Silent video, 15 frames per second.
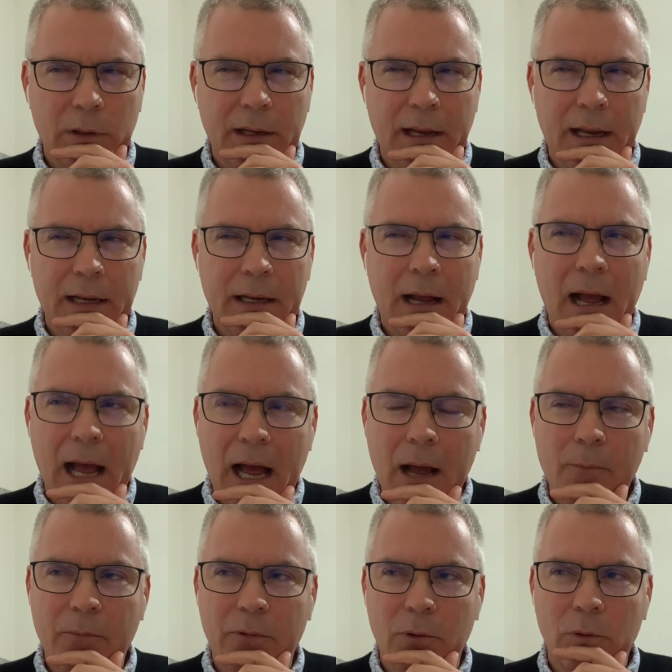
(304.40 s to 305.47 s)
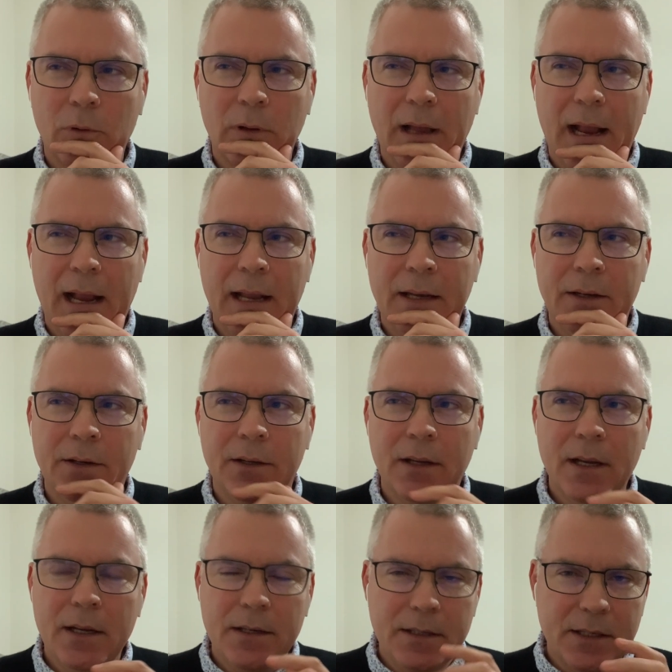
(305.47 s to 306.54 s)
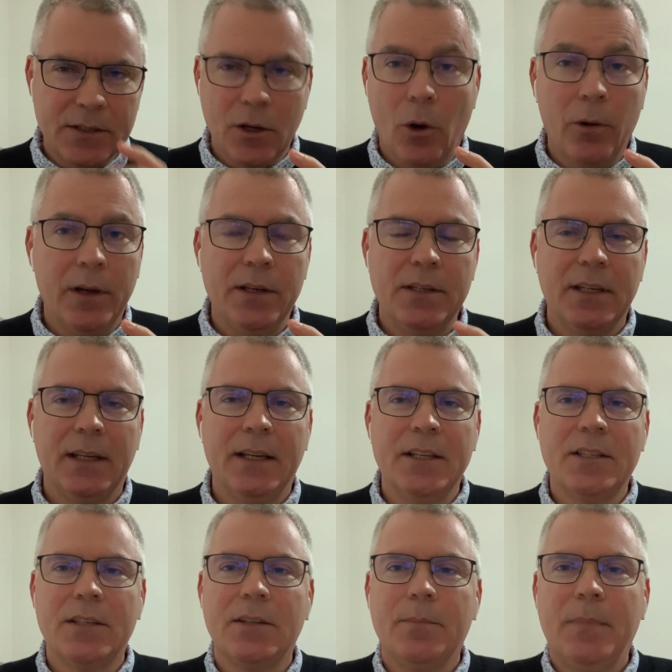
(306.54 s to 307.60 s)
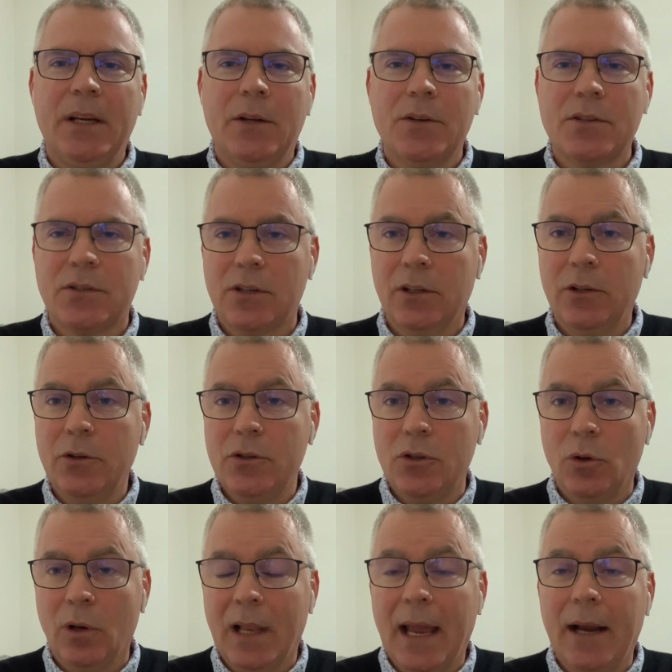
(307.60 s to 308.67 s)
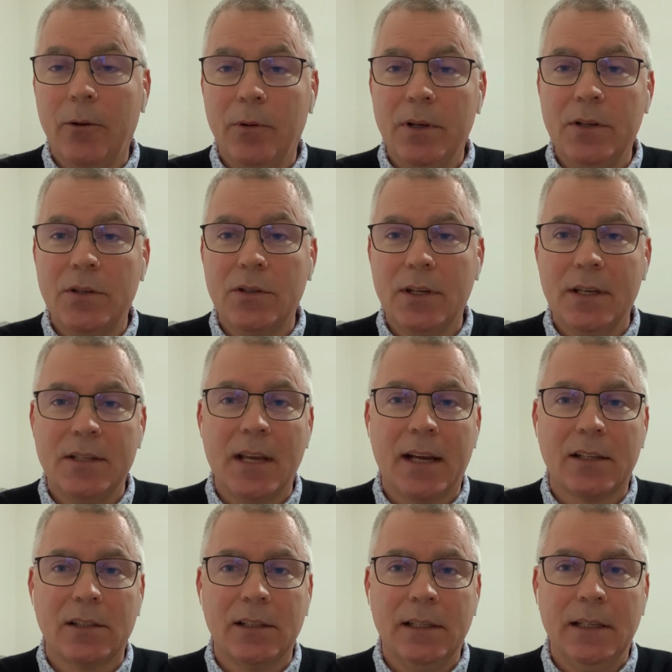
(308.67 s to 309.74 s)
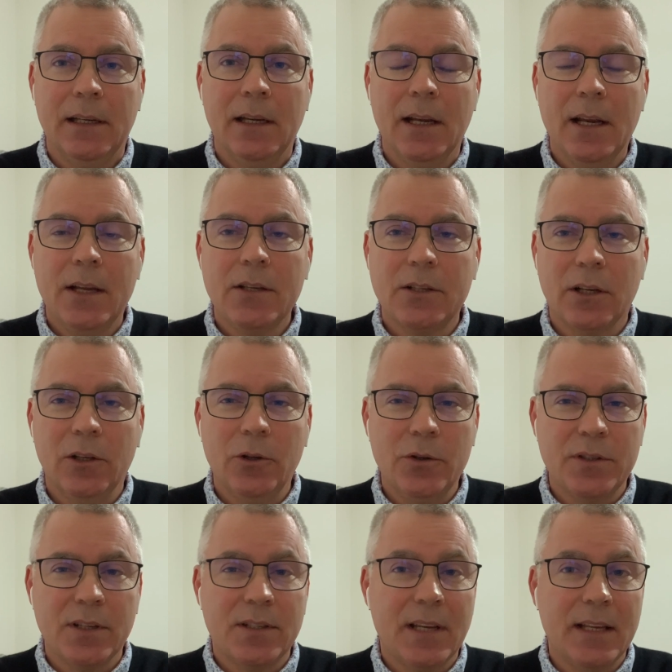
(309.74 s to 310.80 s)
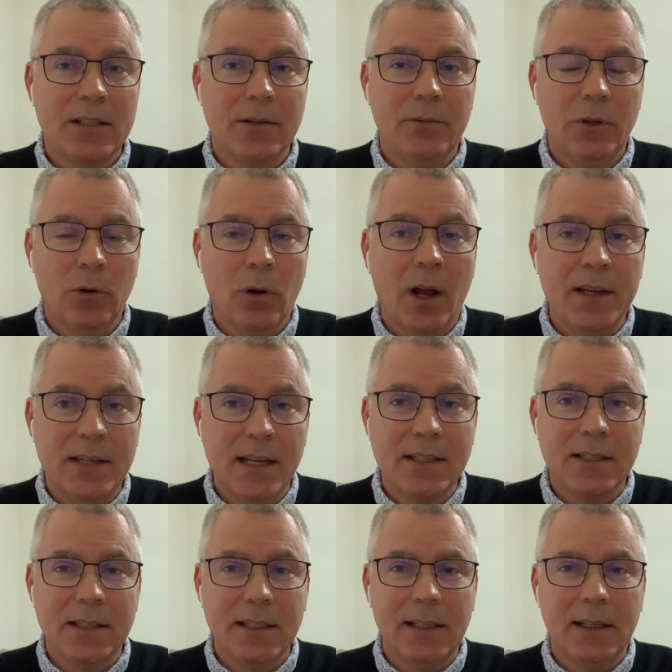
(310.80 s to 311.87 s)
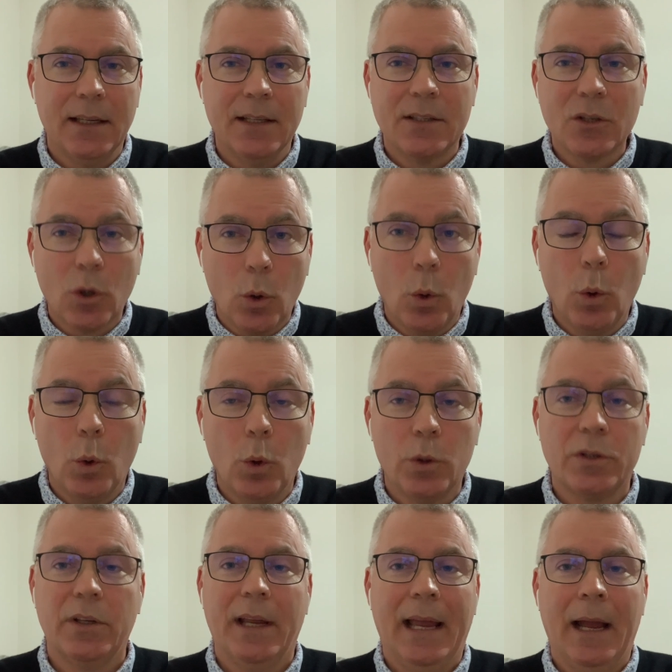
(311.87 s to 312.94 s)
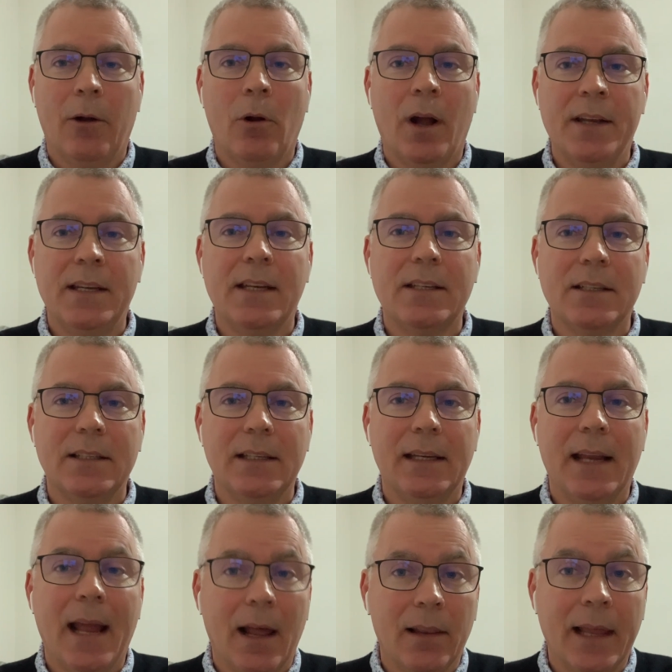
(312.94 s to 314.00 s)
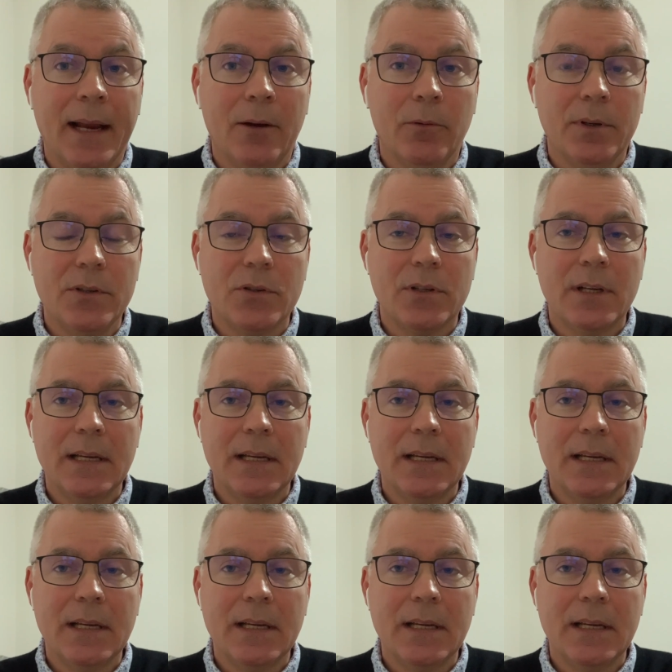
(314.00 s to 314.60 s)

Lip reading: and harmful and disorienting is because to lose your language is actually to lose a sense of your identity. It's core to our identity, our language.